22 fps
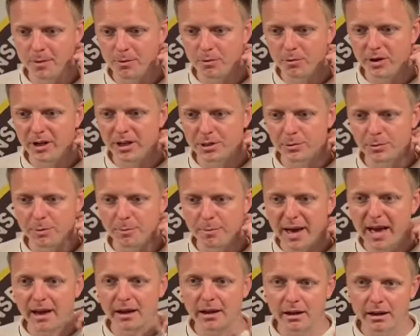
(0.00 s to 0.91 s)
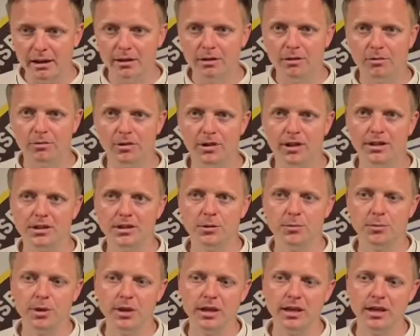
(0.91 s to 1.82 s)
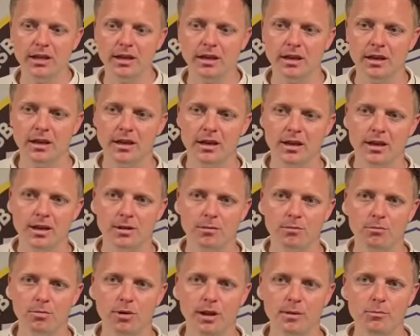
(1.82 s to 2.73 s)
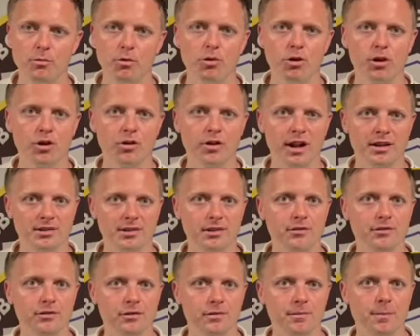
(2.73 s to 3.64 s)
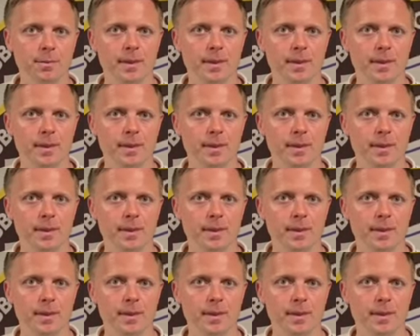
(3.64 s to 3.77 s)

We need to be better. We need to be play more aggressive.